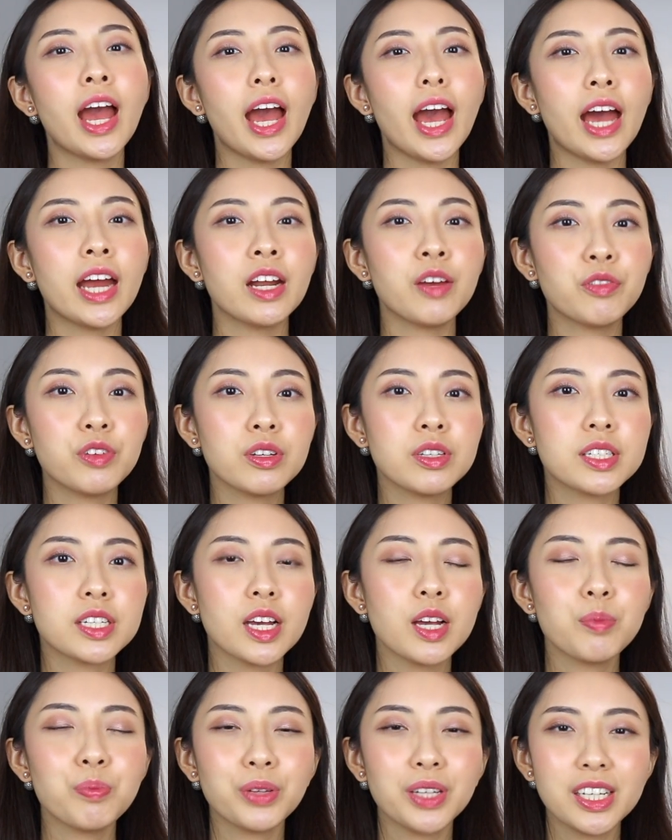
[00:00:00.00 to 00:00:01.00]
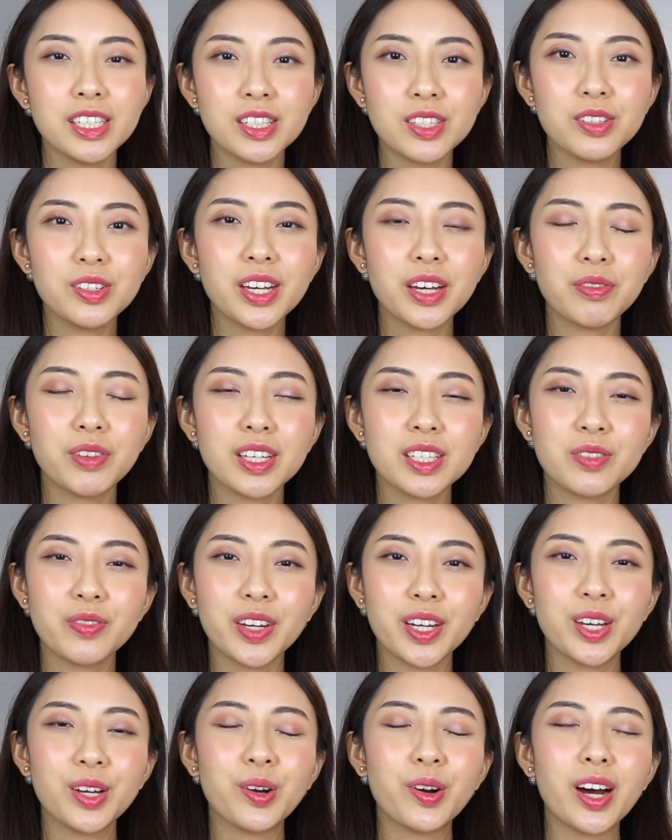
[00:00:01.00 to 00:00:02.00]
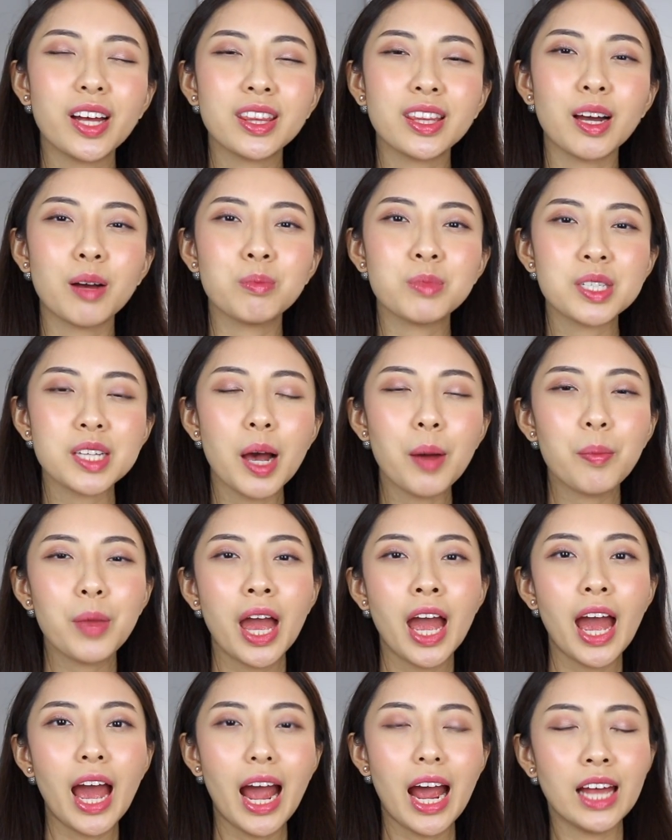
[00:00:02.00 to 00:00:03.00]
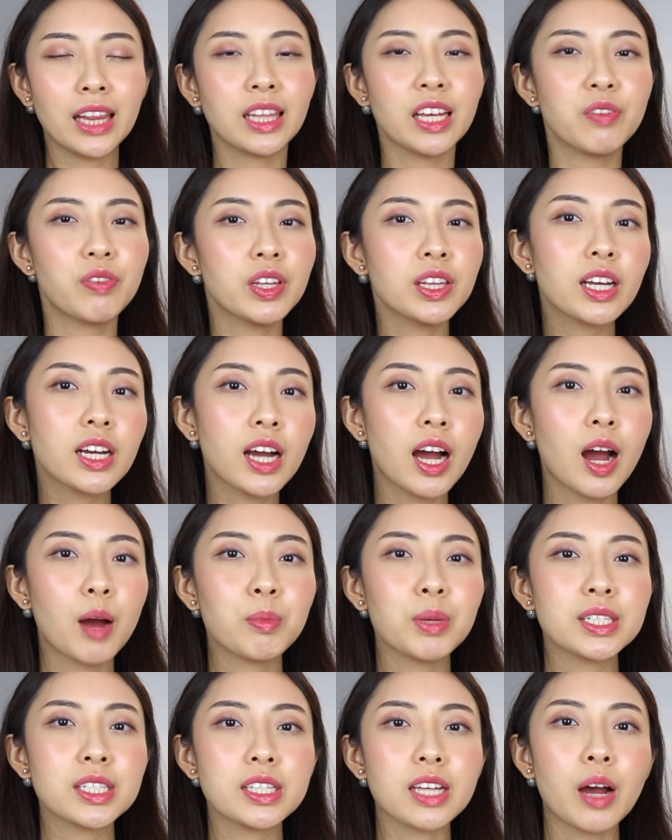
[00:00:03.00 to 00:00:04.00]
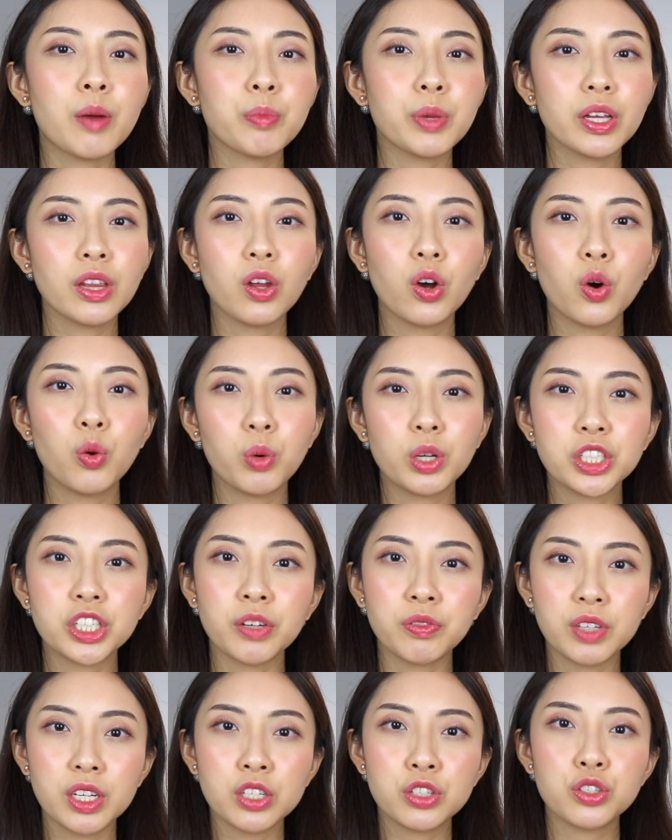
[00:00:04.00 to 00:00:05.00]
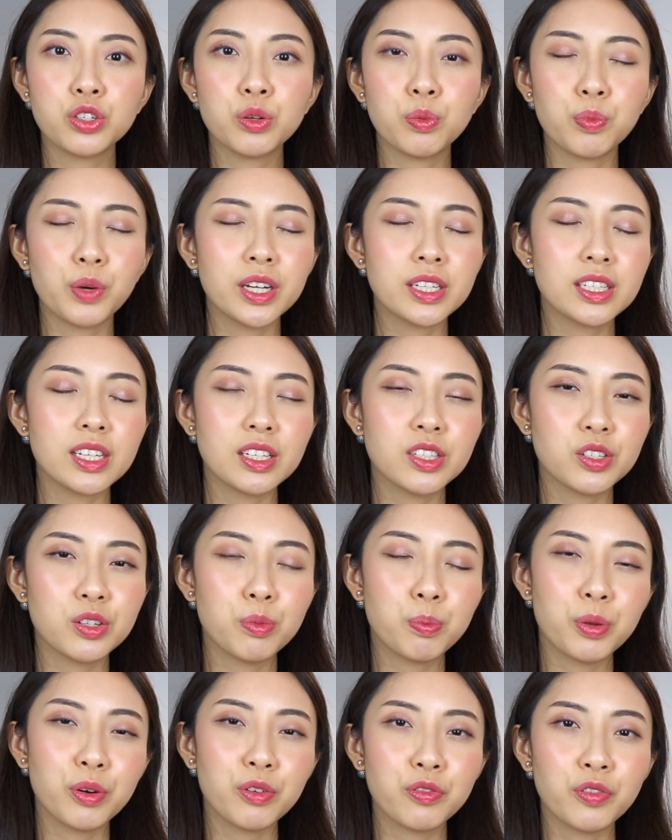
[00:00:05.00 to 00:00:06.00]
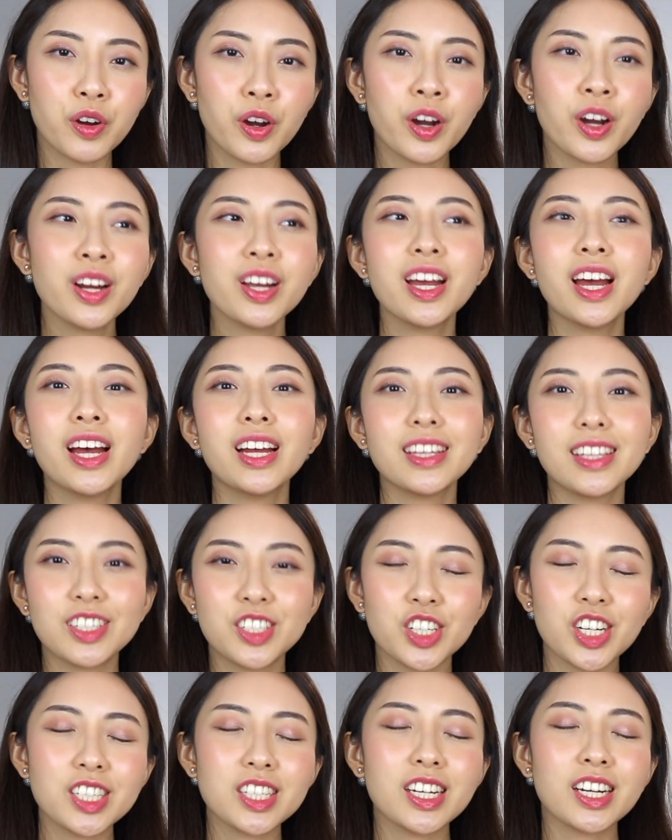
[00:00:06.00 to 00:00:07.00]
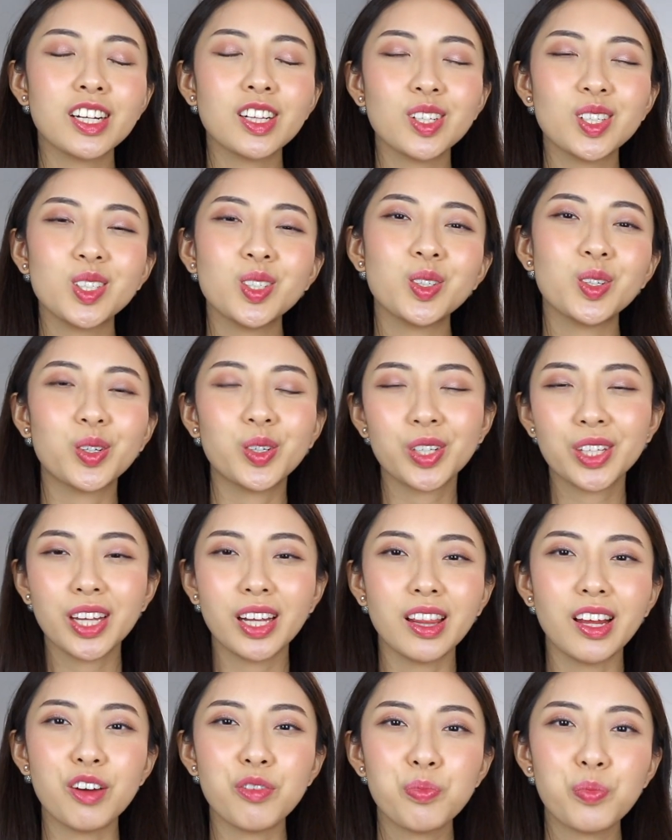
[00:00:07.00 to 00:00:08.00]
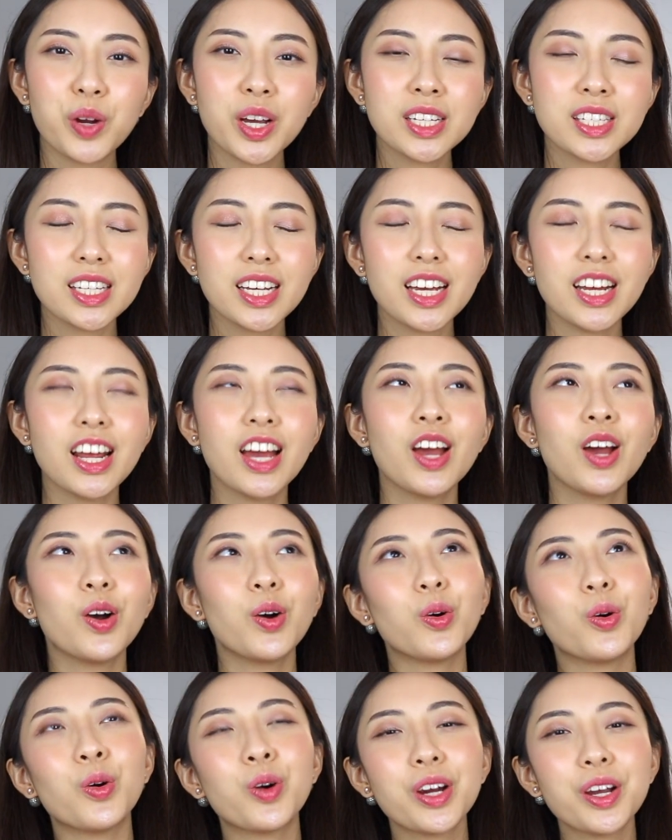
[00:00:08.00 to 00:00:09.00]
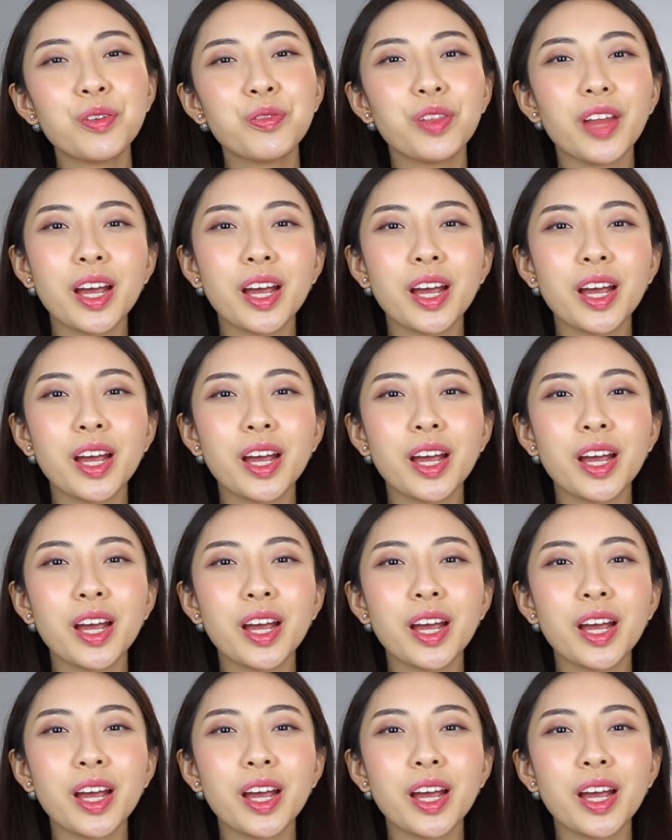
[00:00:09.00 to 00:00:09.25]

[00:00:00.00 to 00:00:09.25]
and if you did, please do give this video a thumbs up and leave in the comments down below which of these two bracelets you prefer, the Juste Un Clou or the Love Bracelet, or if